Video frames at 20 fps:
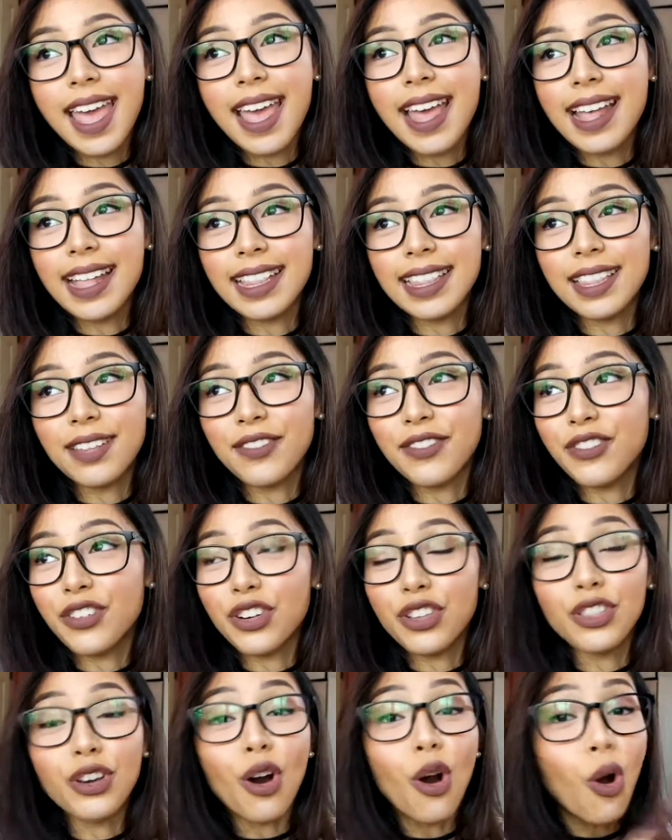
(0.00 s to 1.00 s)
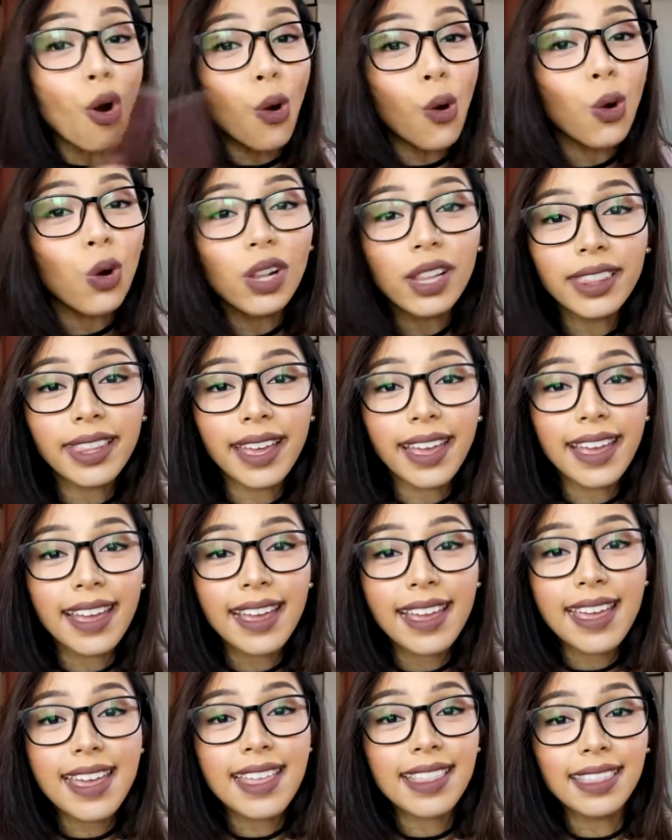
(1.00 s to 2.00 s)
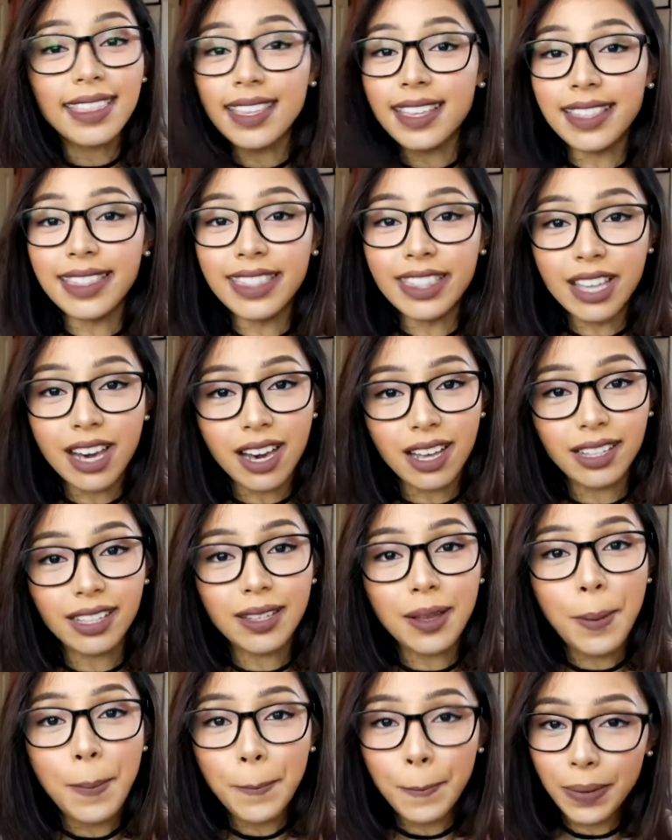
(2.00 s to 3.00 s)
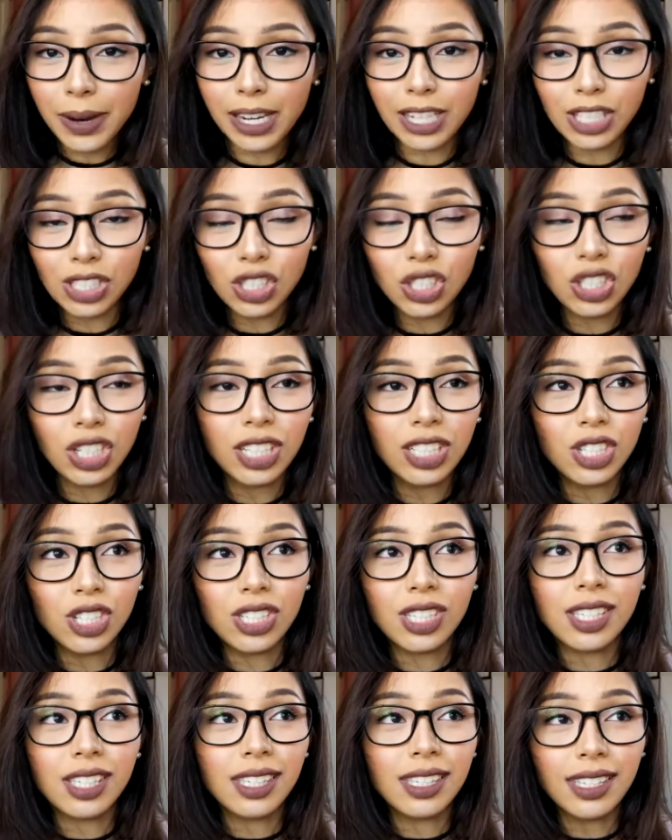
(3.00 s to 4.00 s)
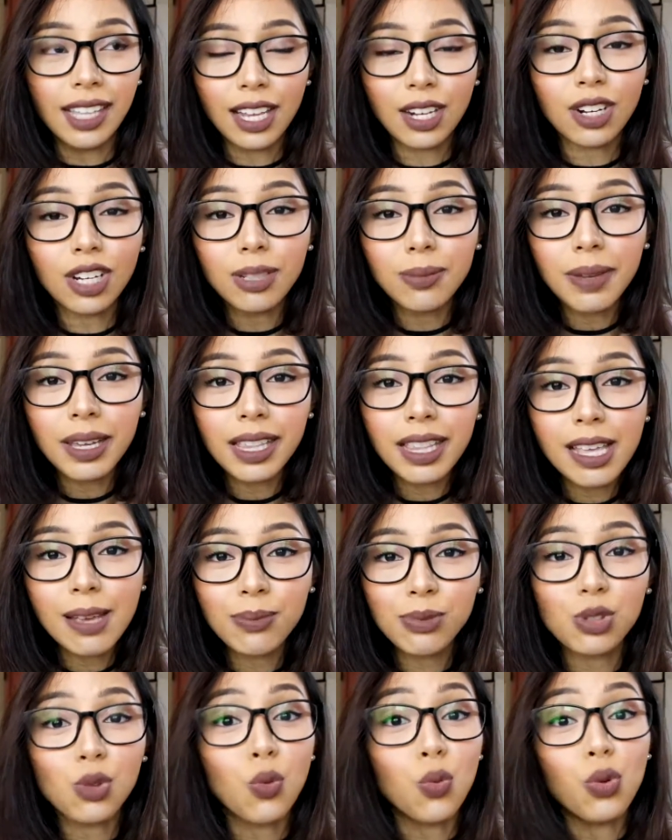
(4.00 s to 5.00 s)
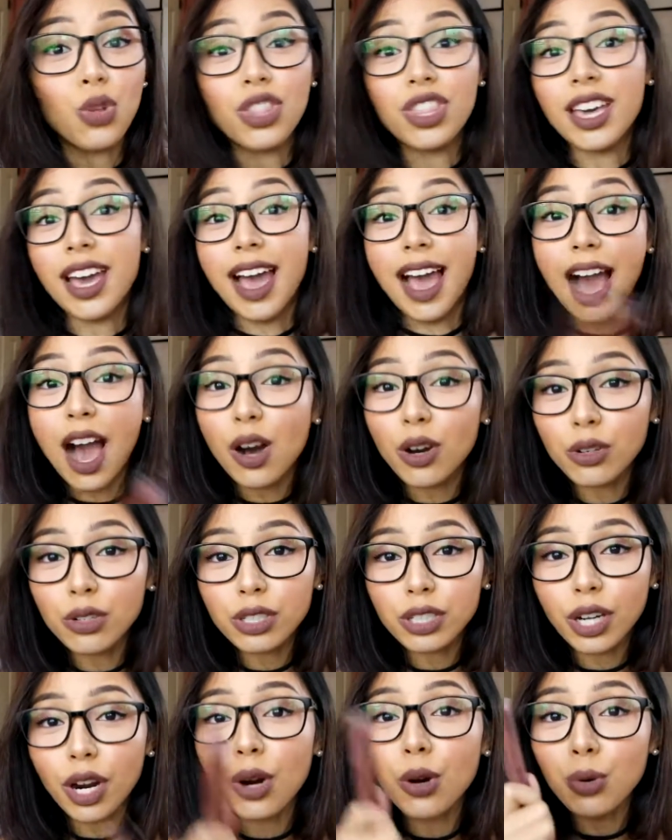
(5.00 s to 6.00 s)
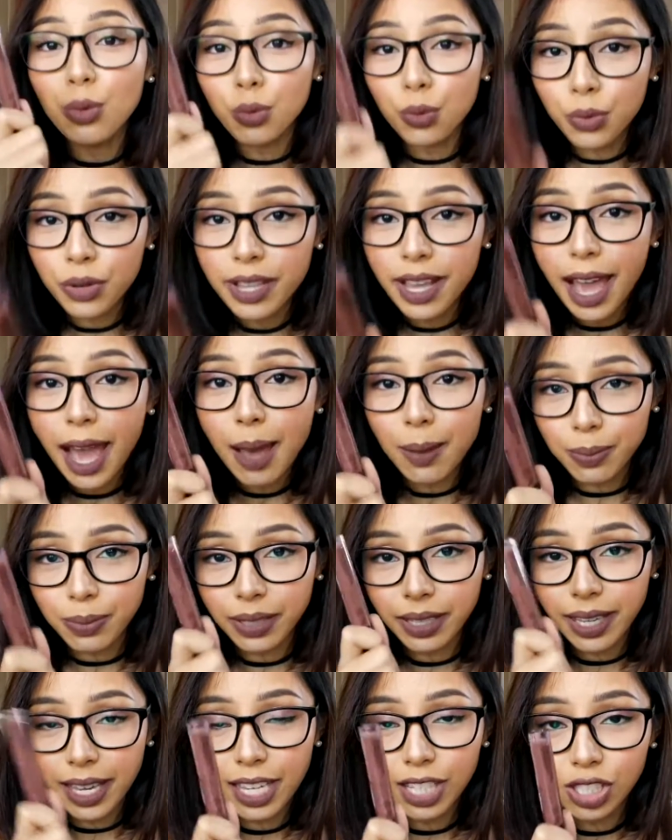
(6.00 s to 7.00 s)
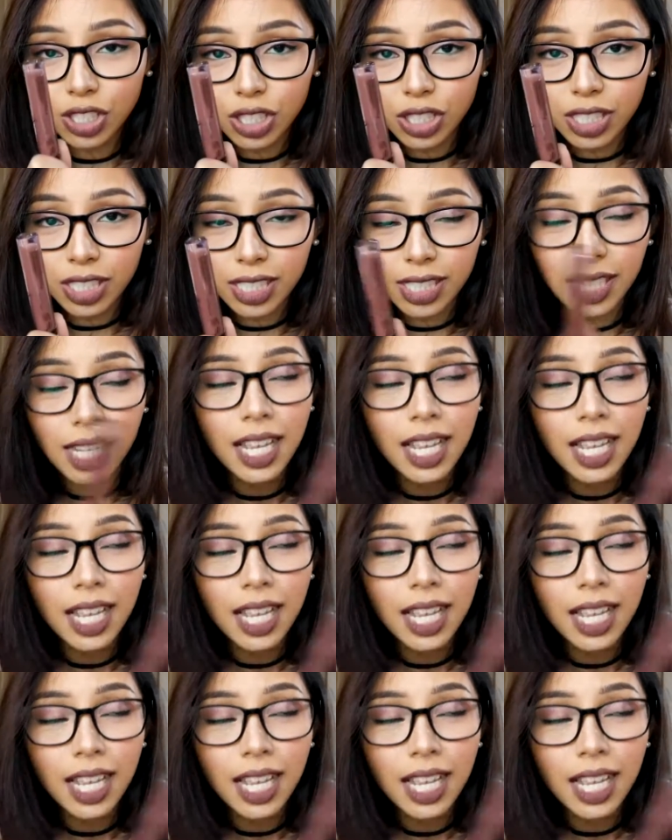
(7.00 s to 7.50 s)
and for the whole day, it did not budge. It just stayed on my lips without reapplication.